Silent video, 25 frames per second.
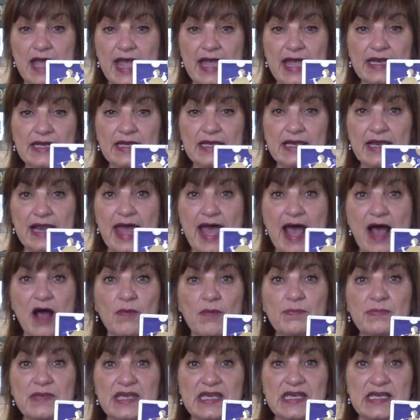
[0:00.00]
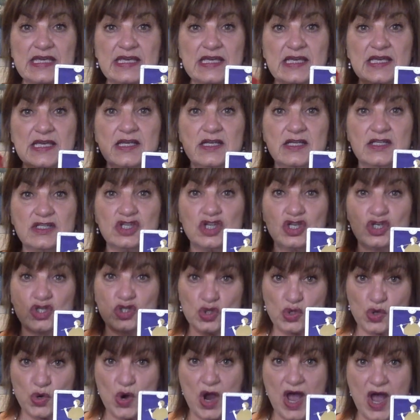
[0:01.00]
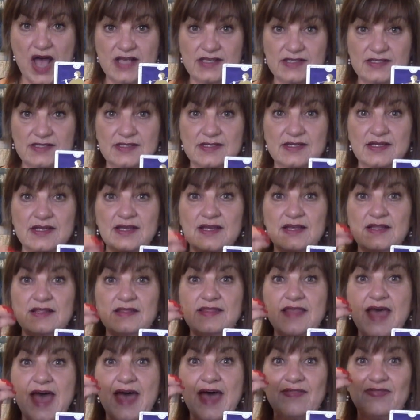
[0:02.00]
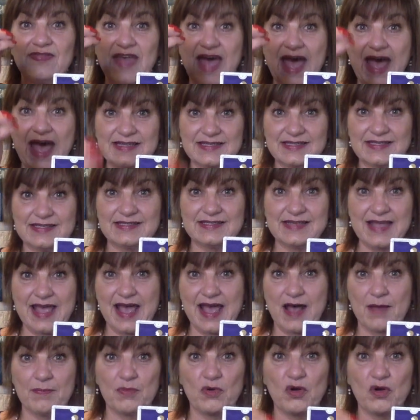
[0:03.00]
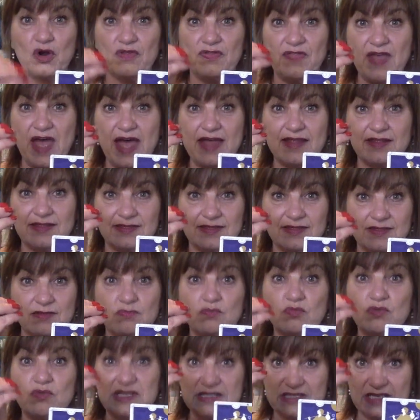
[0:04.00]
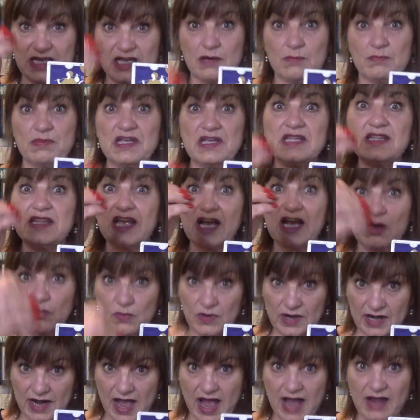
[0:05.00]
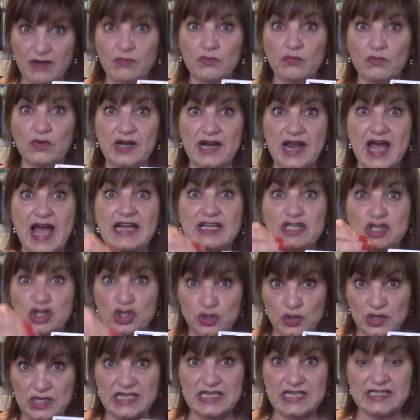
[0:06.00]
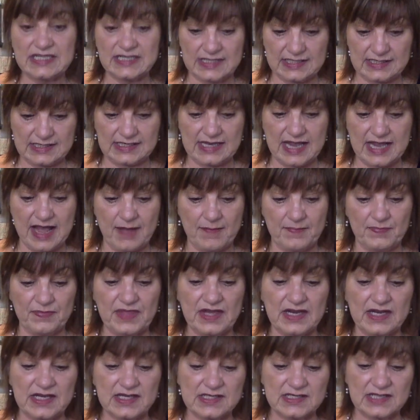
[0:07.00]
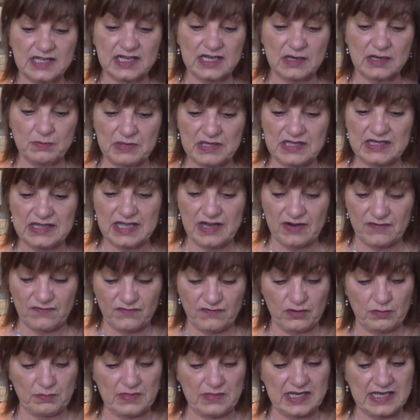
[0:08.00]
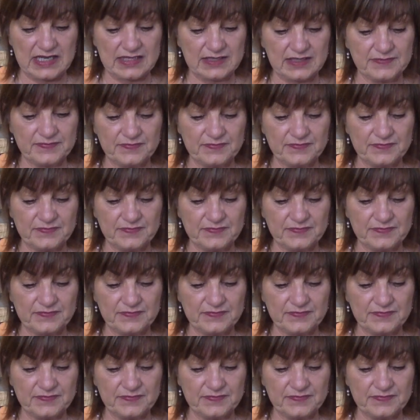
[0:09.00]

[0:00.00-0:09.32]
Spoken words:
and allow me to trust that step or that is going to be there when I do need to step, that it's going to be there for me.